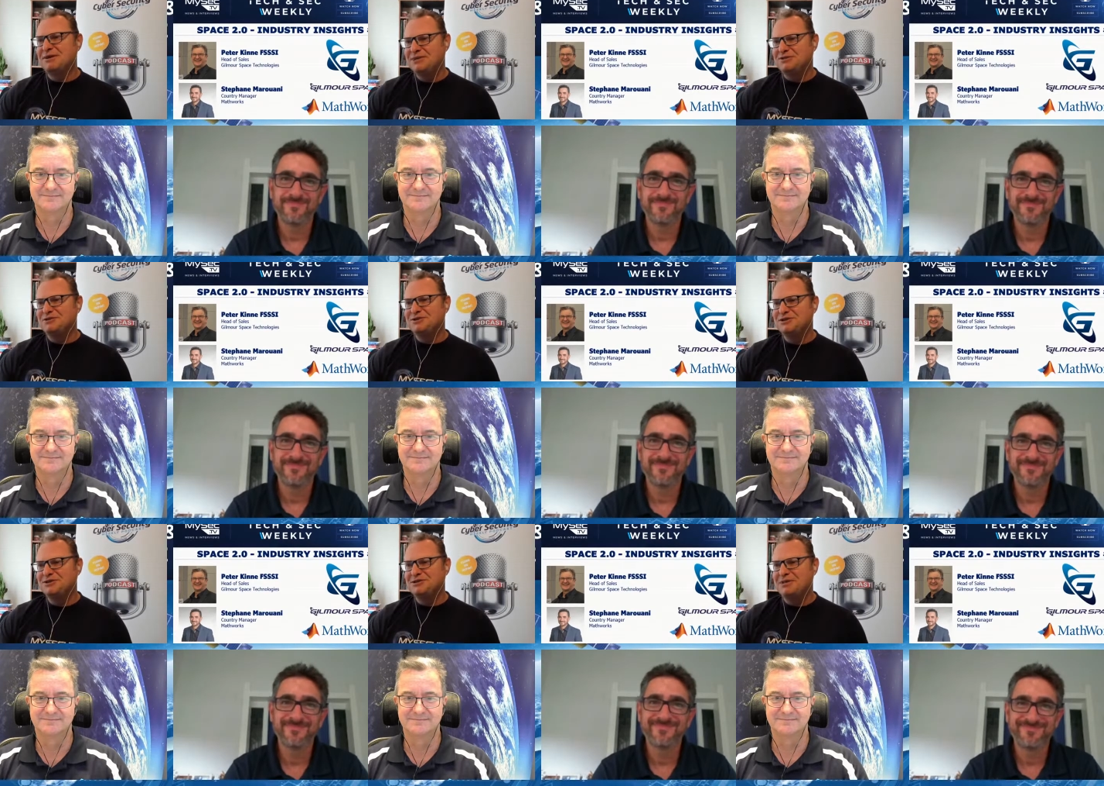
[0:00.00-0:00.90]
Speaker 1: maybe
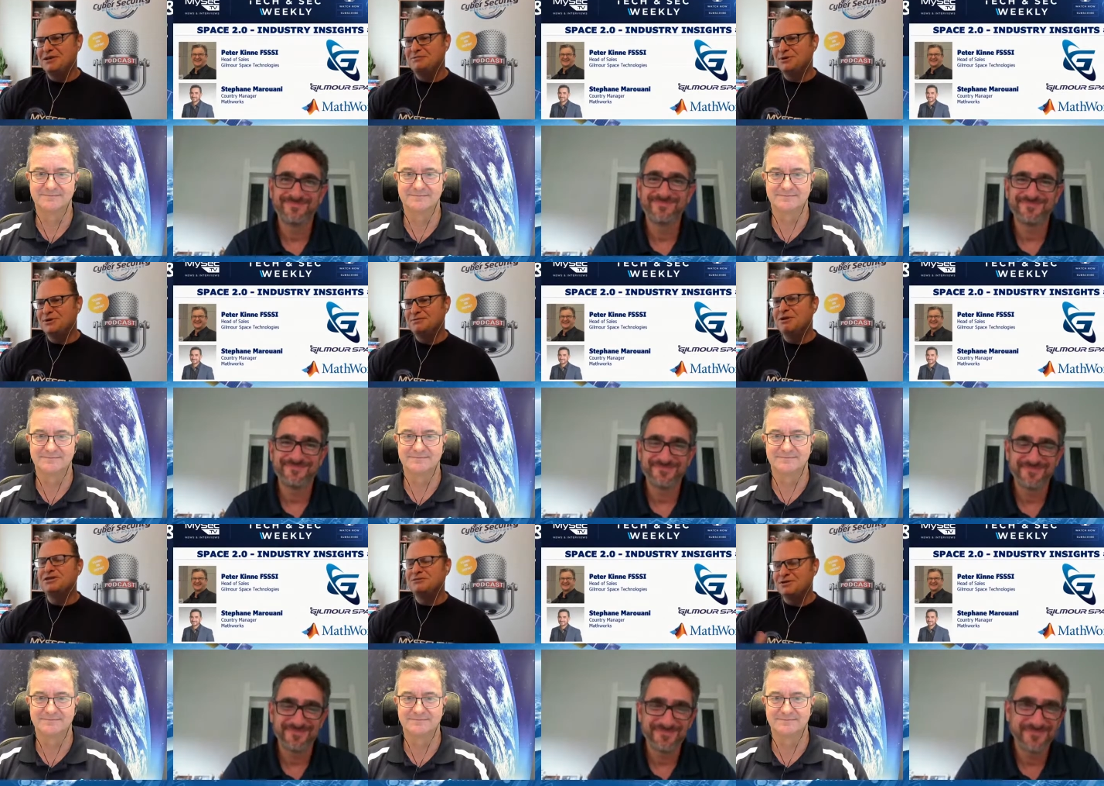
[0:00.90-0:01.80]
introduce us to MathWorks.
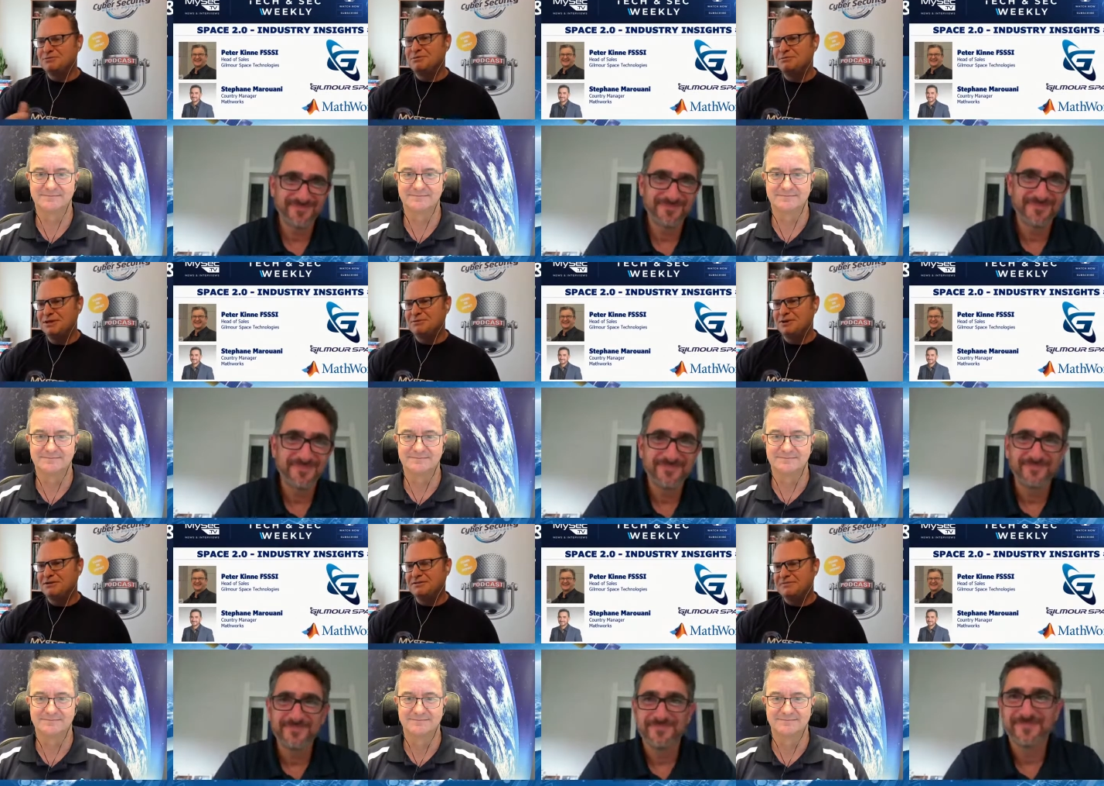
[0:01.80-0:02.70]
Most of us will be
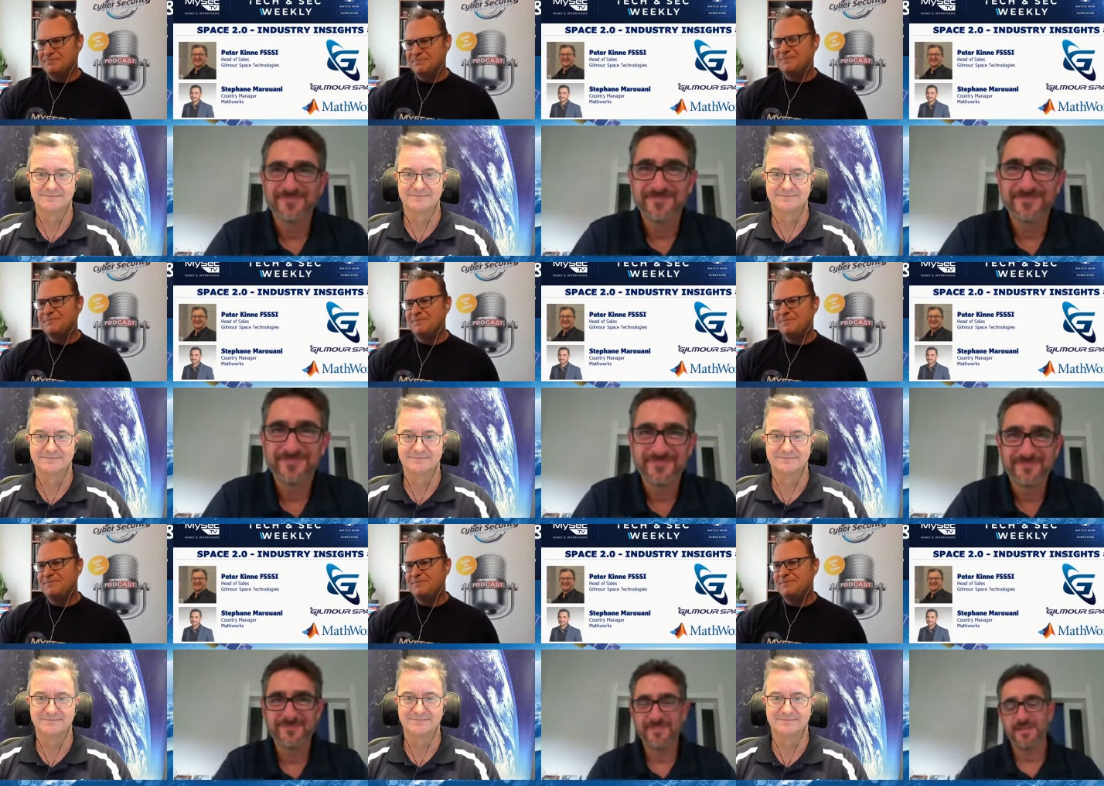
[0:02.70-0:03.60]
aware of it.
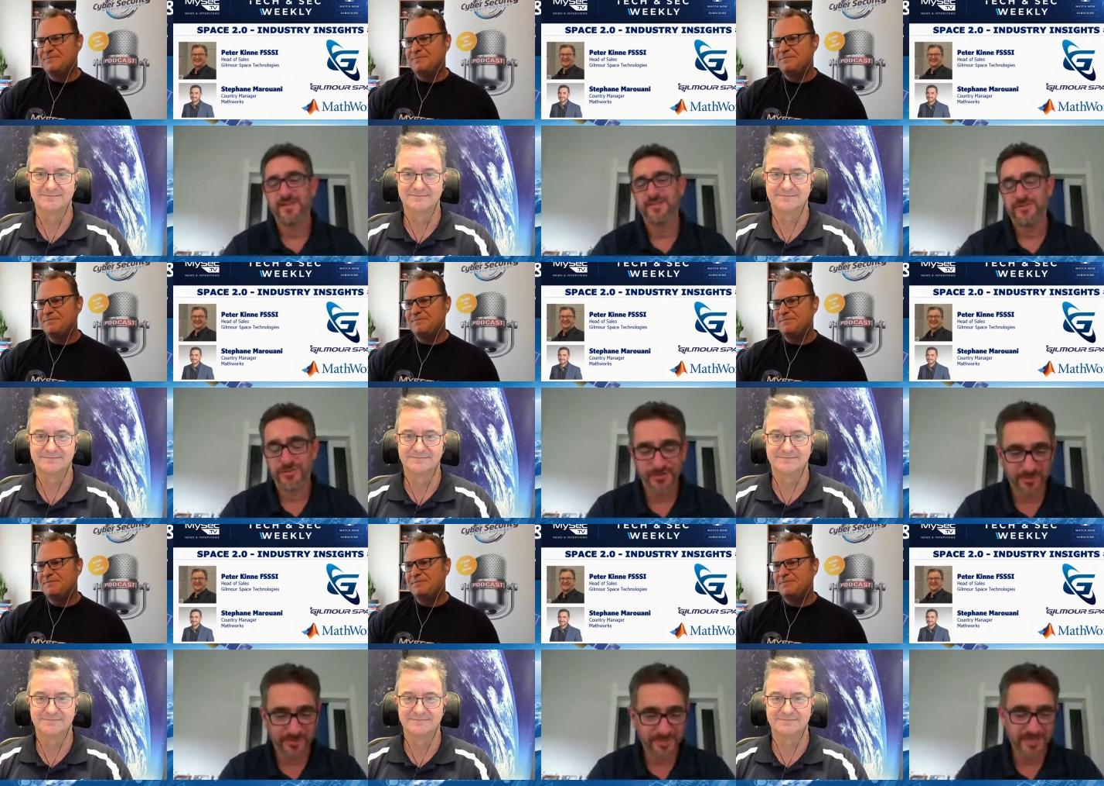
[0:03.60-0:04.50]
Yeah, sure,
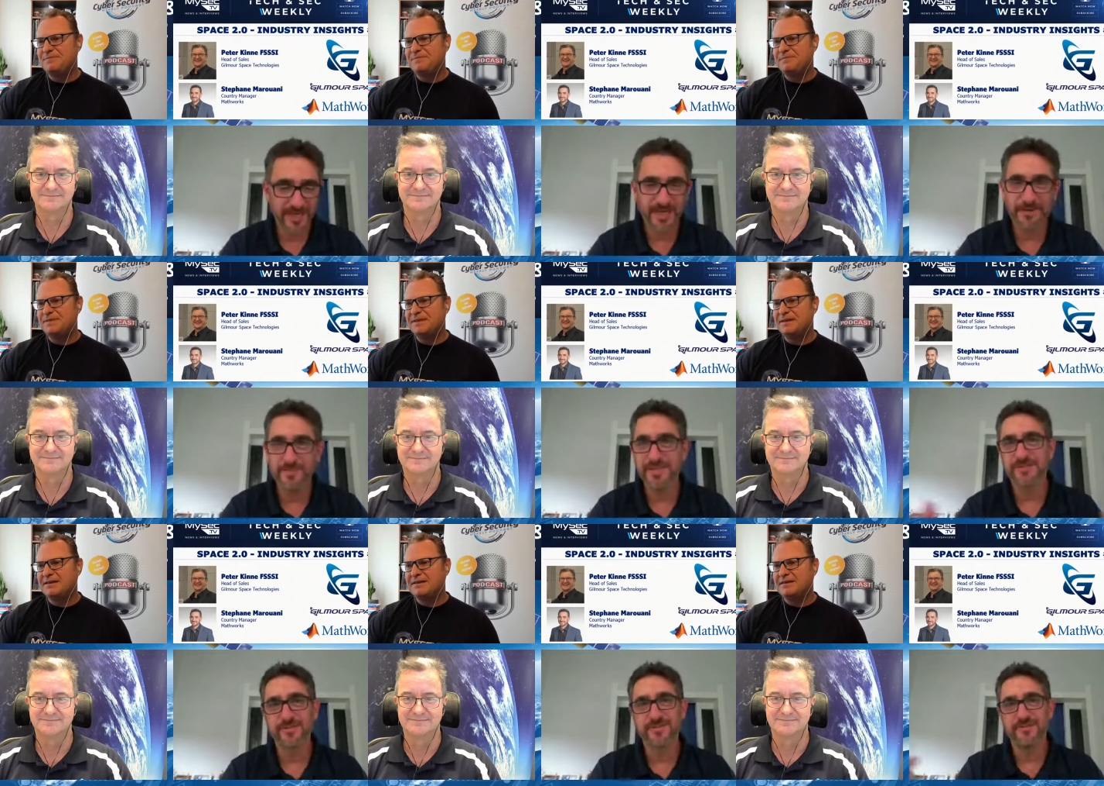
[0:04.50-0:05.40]
Chris.
Speaker 2: Um, yeah,
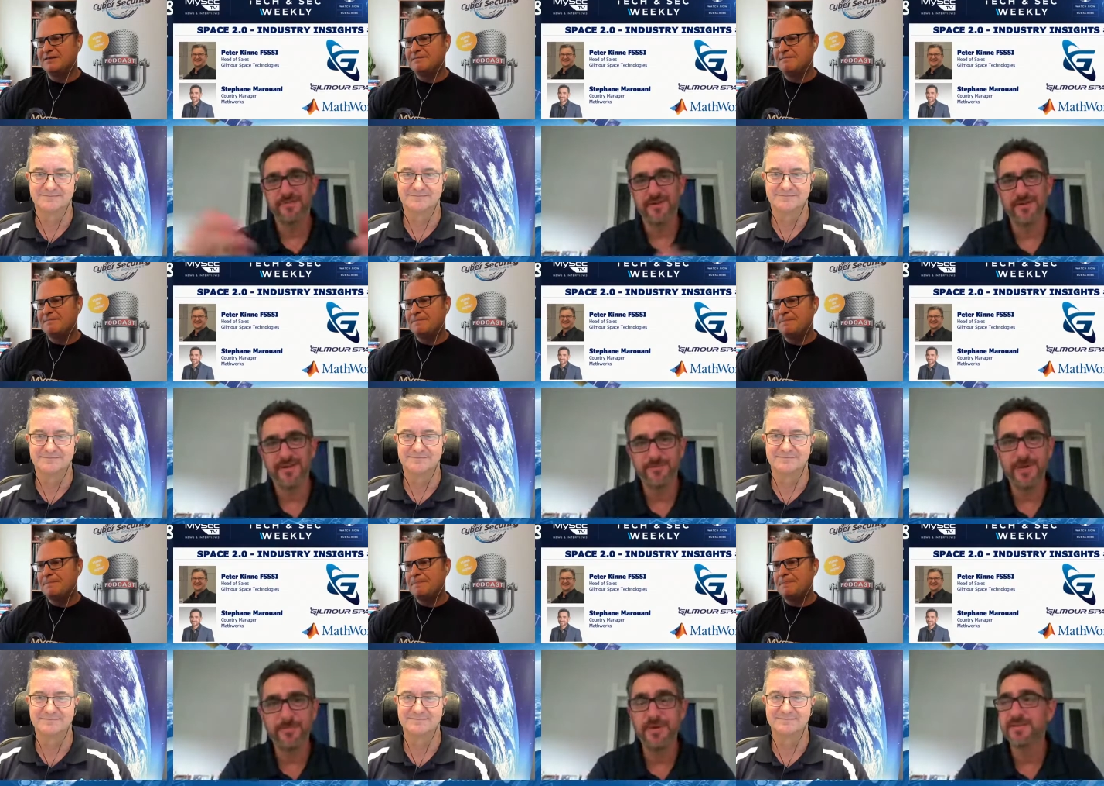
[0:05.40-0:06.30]
so Stephane, I'm,
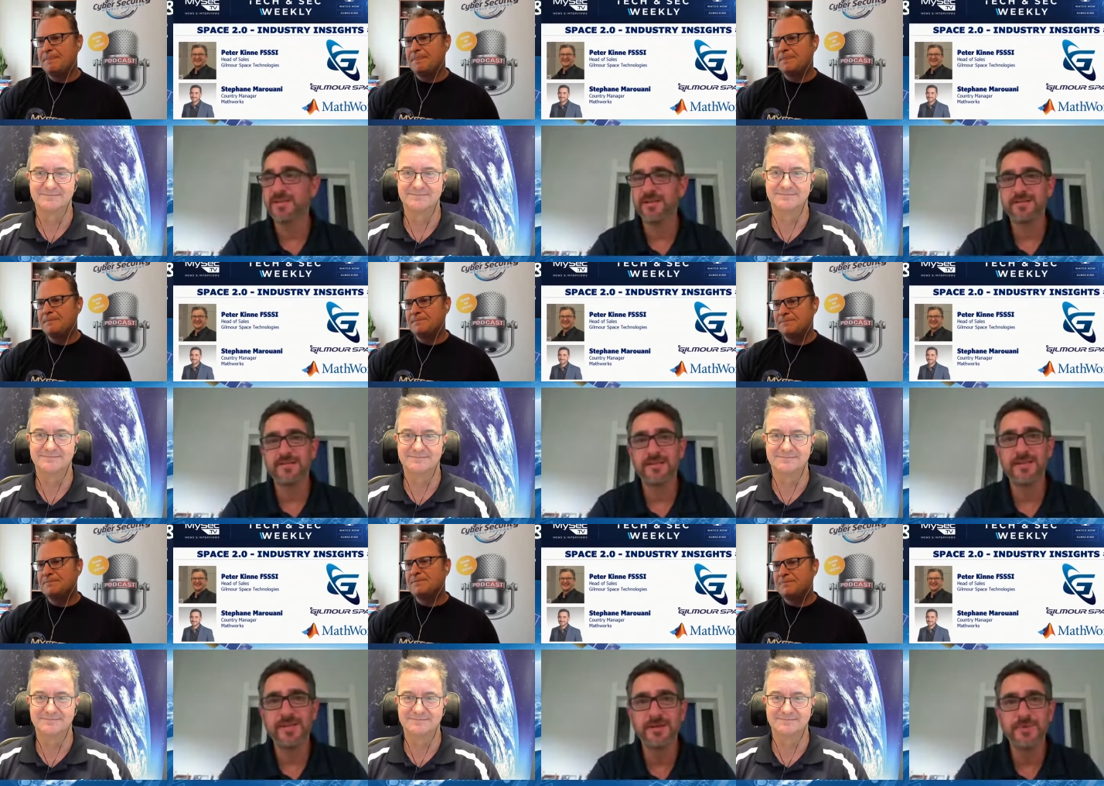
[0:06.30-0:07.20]
I'm, based here in
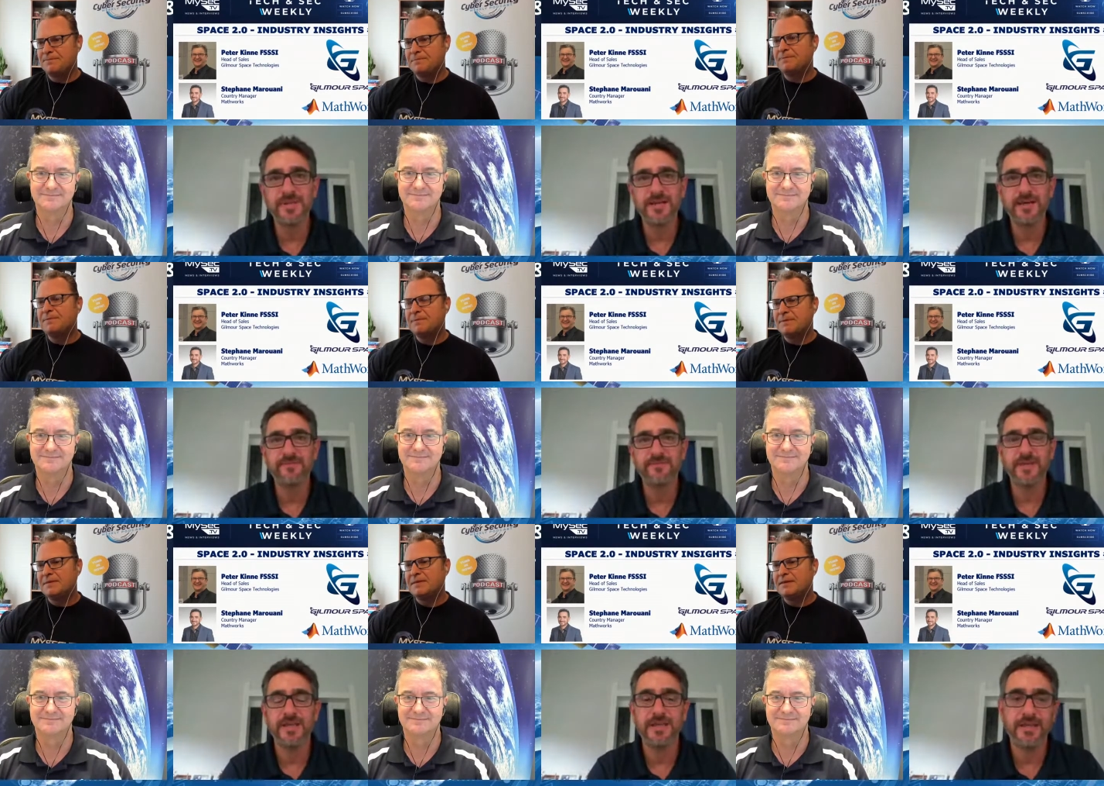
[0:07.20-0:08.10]
Sydney. We have
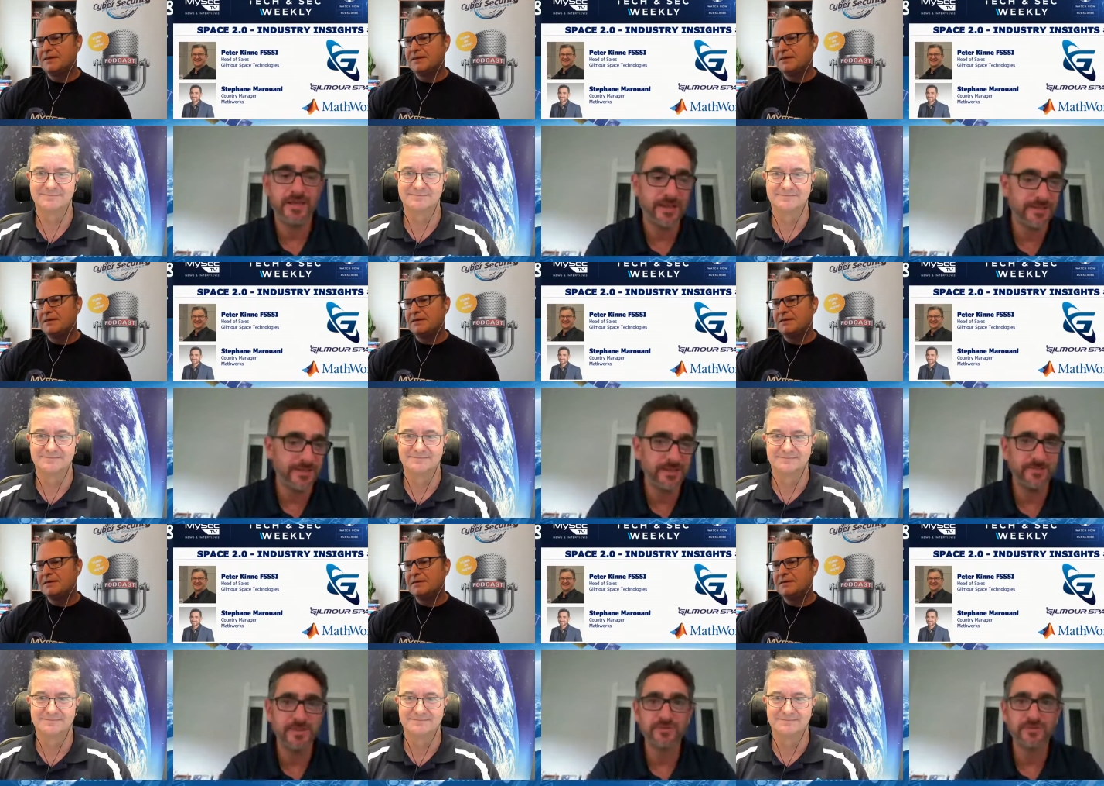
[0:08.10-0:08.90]
a, a, team in